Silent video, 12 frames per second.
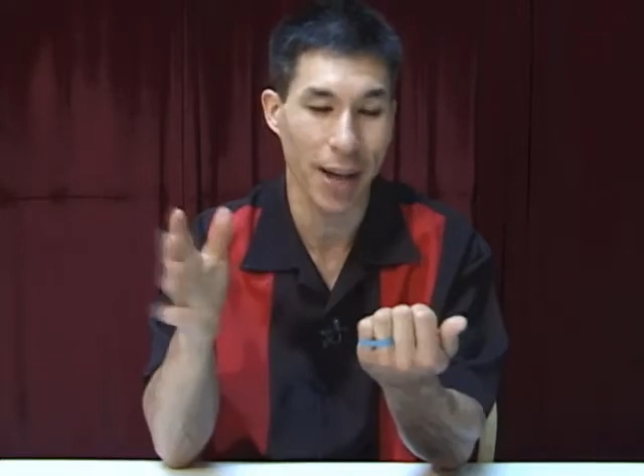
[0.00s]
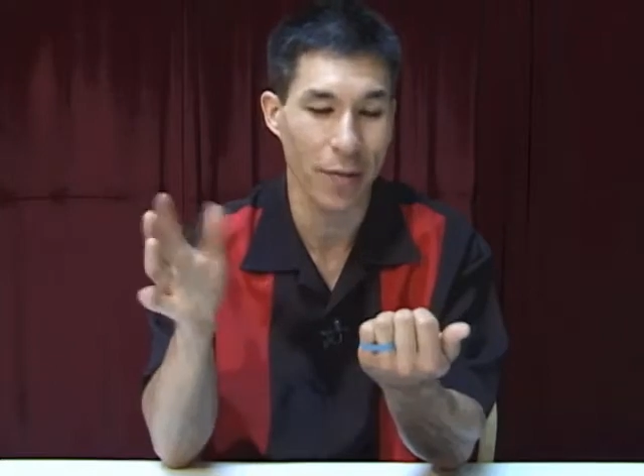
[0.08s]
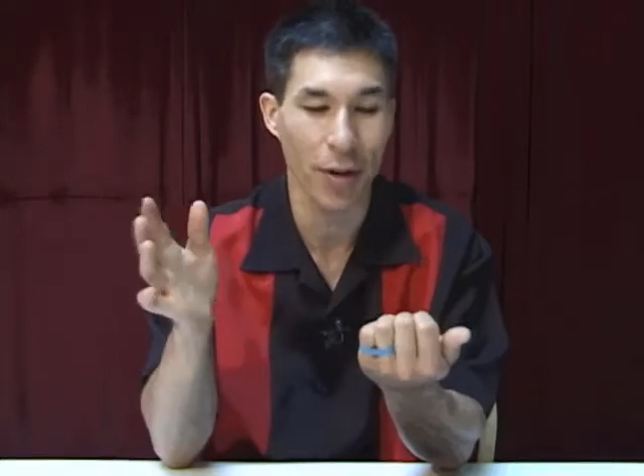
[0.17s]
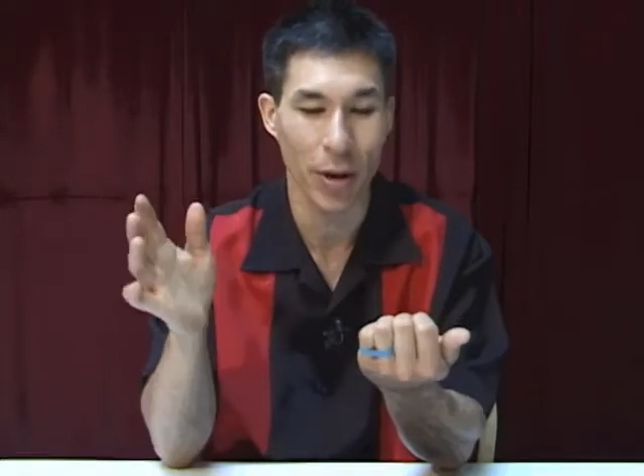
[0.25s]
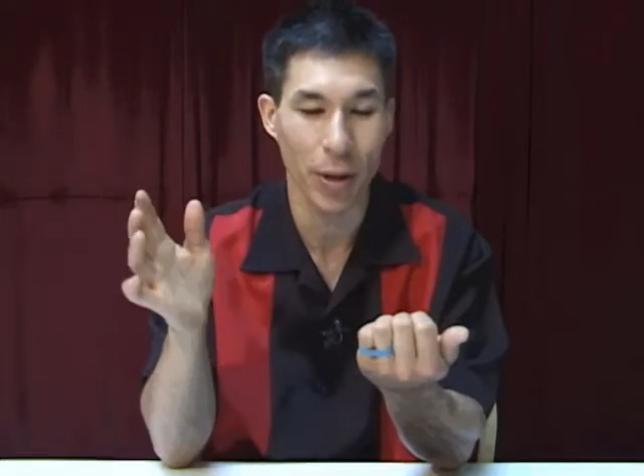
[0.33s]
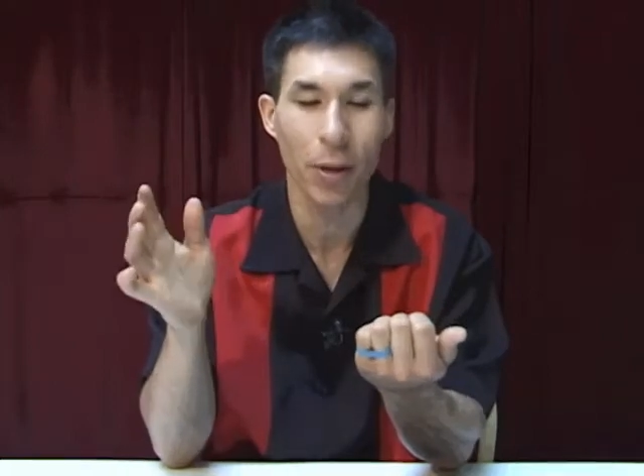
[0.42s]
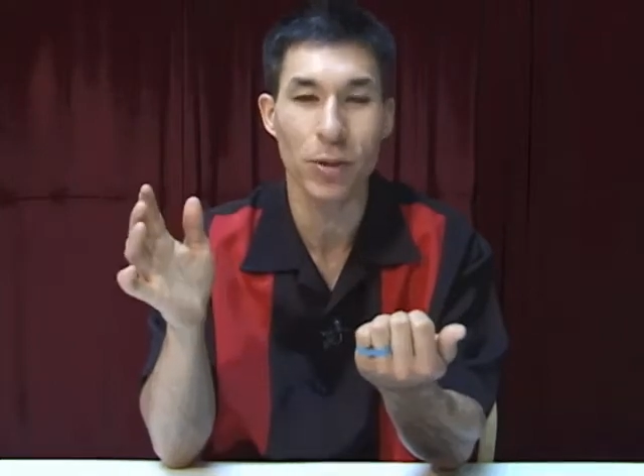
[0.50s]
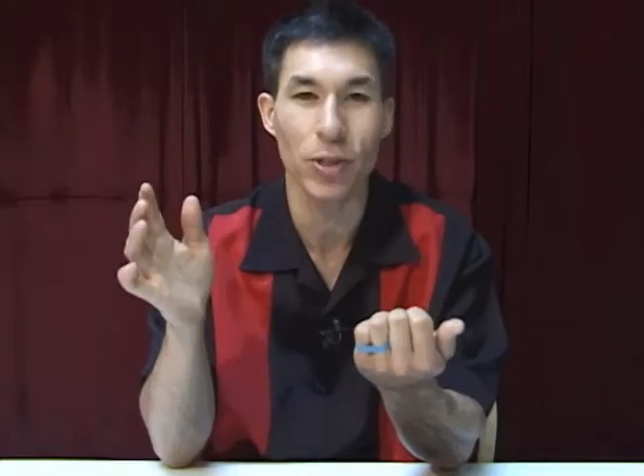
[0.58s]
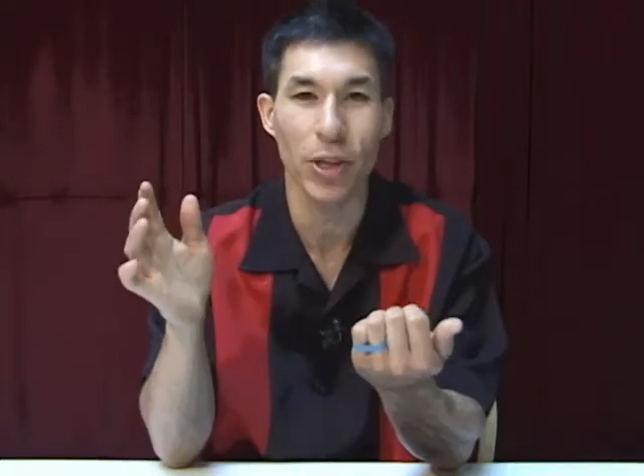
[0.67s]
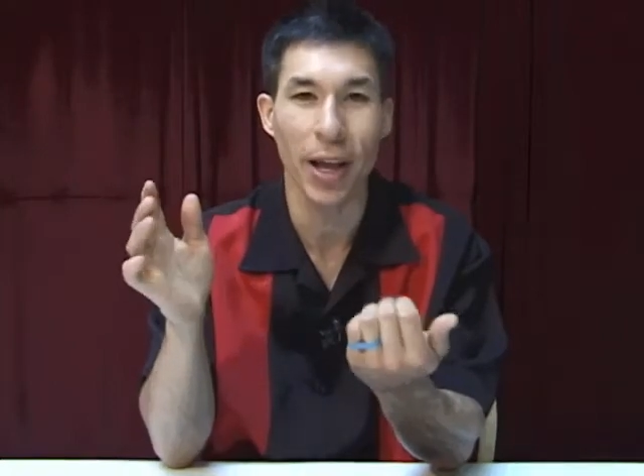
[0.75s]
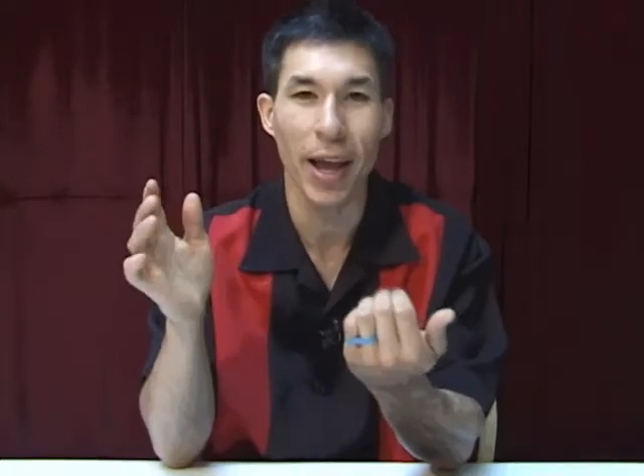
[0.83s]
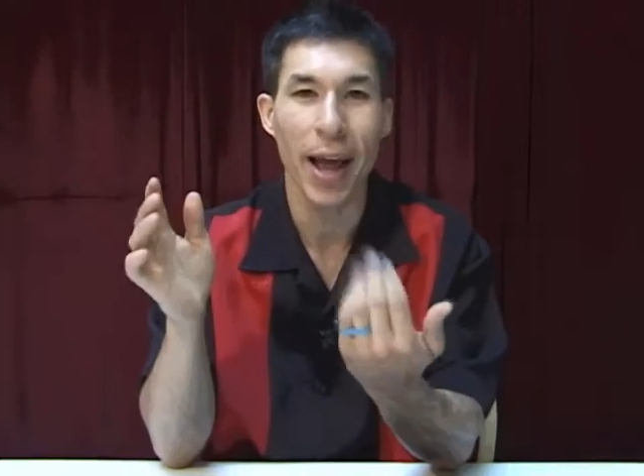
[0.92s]
not very
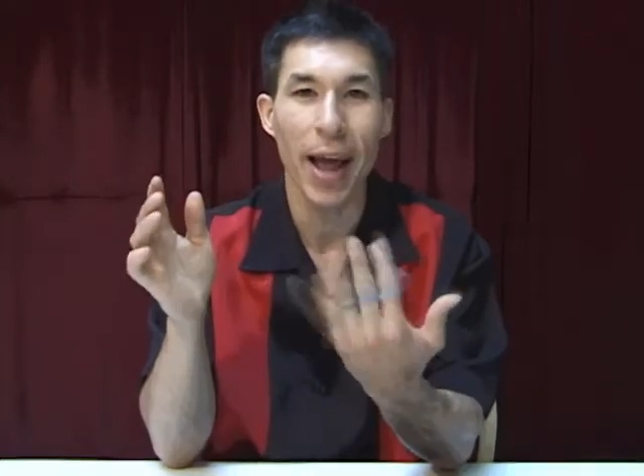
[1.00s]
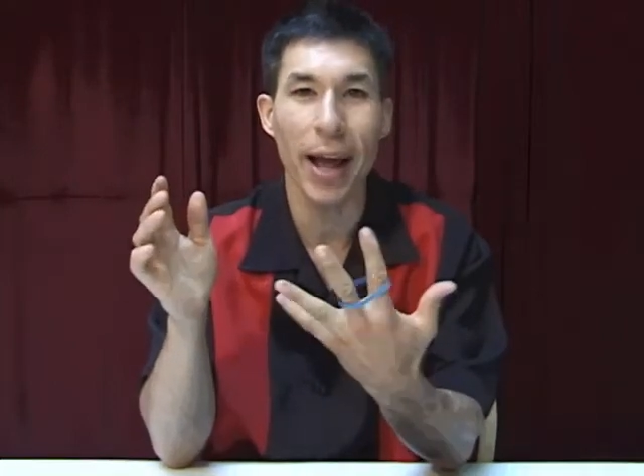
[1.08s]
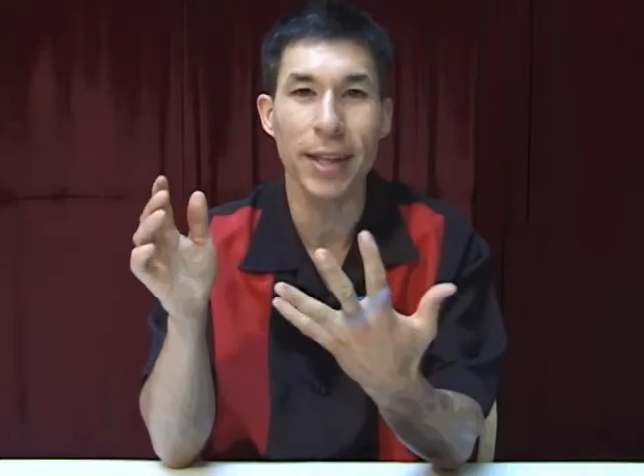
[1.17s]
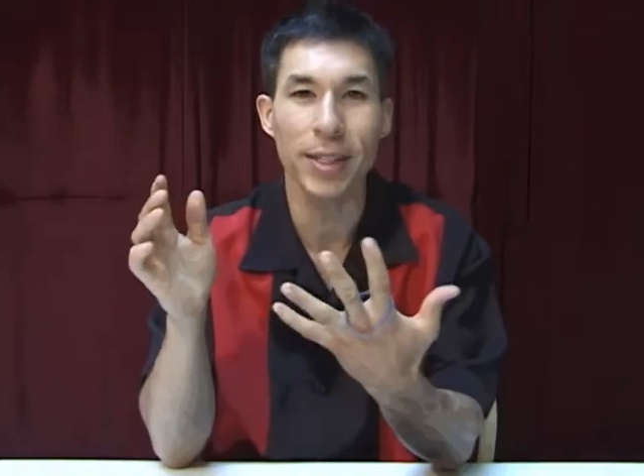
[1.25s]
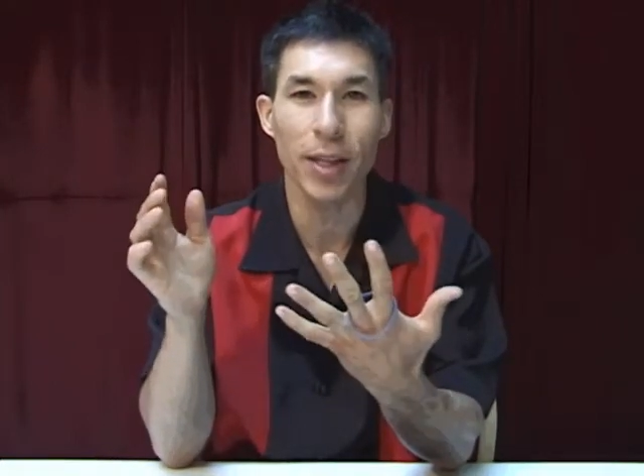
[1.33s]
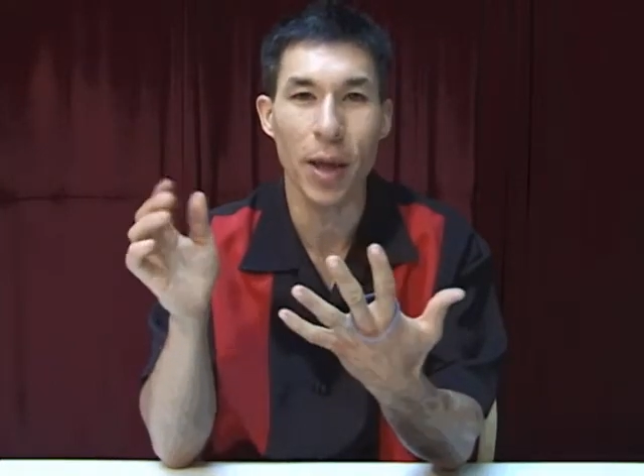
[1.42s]
closely, and so